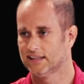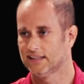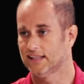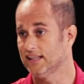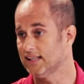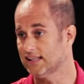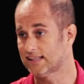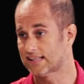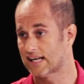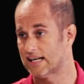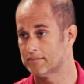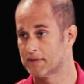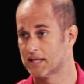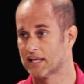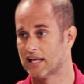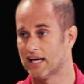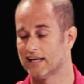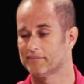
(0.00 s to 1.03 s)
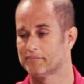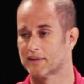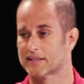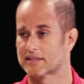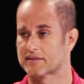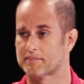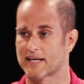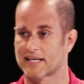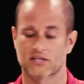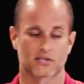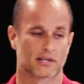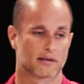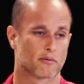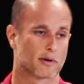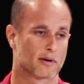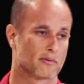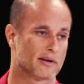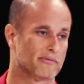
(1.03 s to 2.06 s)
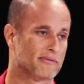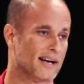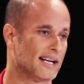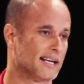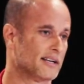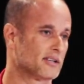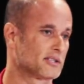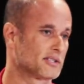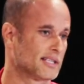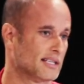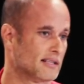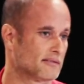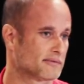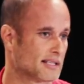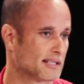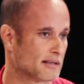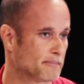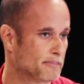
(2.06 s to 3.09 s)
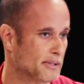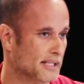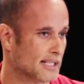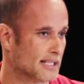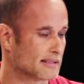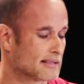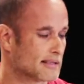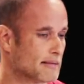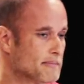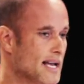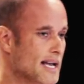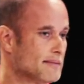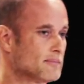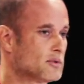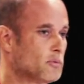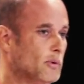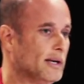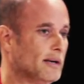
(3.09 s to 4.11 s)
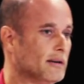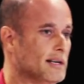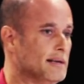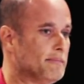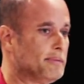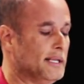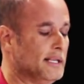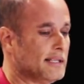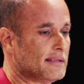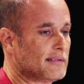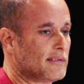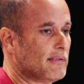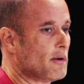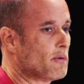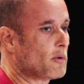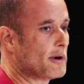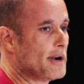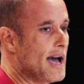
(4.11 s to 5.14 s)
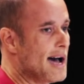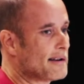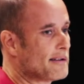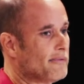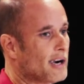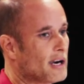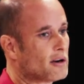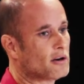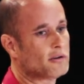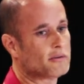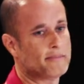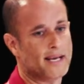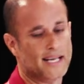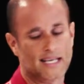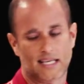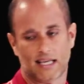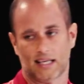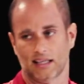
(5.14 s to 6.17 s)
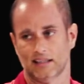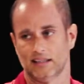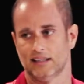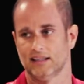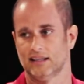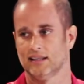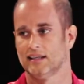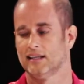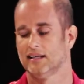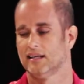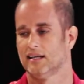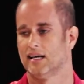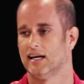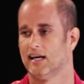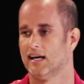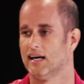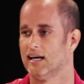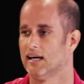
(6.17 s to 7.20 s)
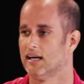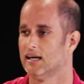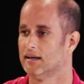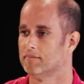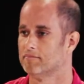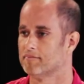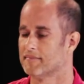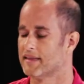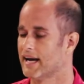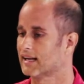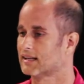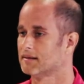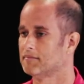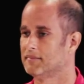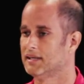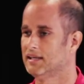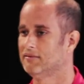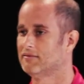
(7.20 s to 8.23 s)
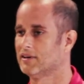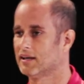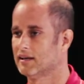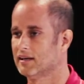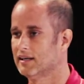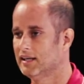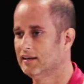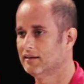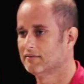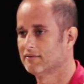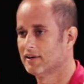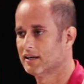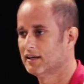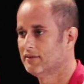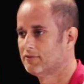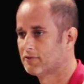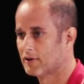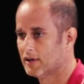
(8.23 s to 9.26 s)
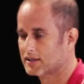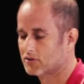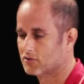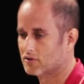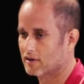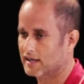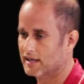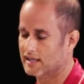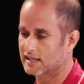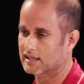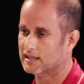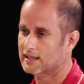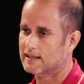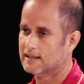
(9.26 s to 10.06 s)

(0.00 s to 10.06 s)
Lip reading: any time in life, but especially when we find ourselves in a pit. Sometimes we are in pits that were not of our own making. That can be very, very frustrating.